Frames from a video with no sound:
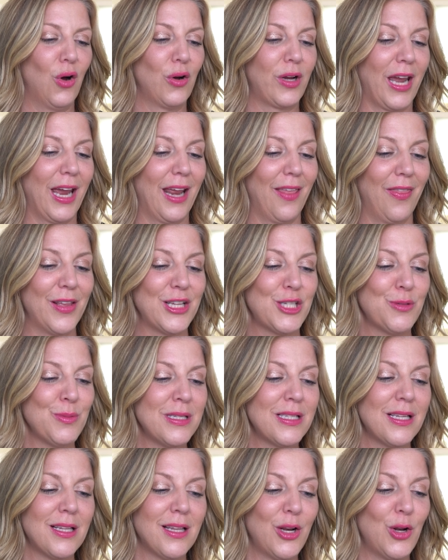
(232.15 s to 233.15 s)
Okay, this
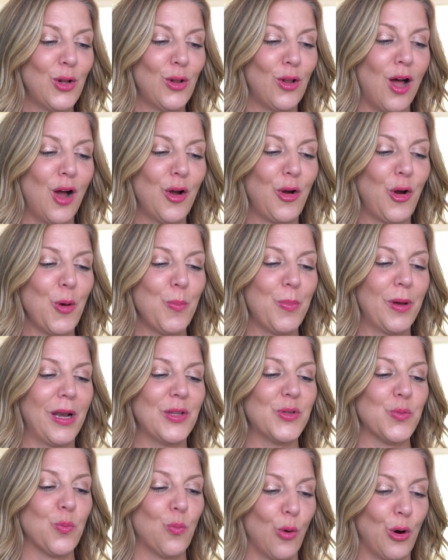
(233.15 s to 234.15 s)
one's a little longer, but
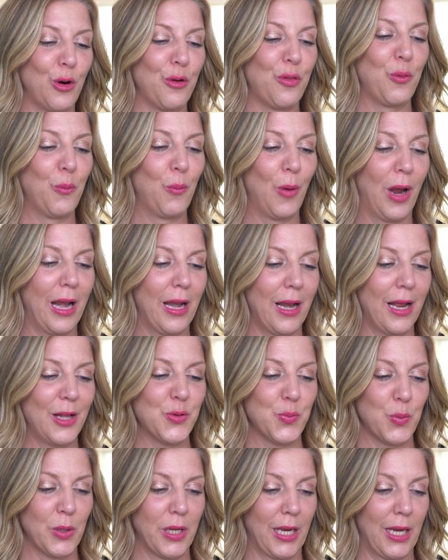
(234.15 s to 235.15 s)
it's worth the wait.
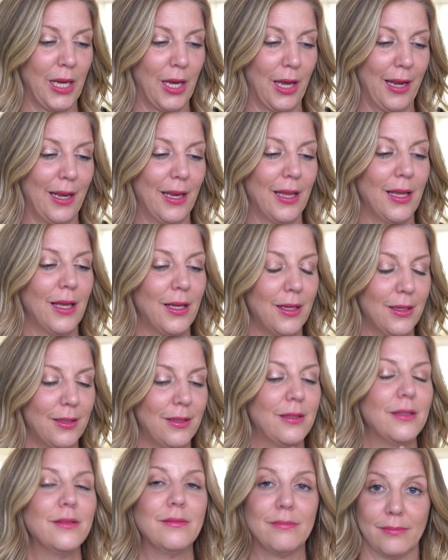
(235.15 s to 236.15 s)
It's really good.
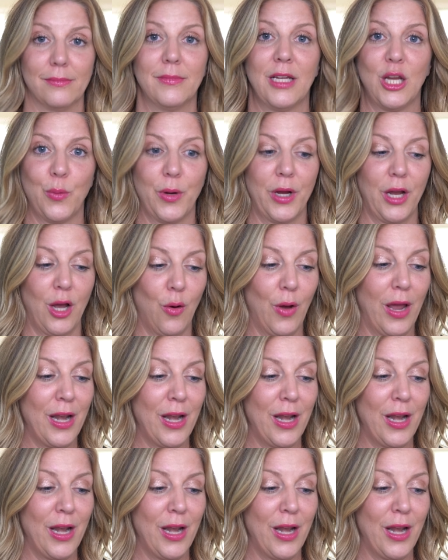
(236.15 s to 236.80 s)
Here we go.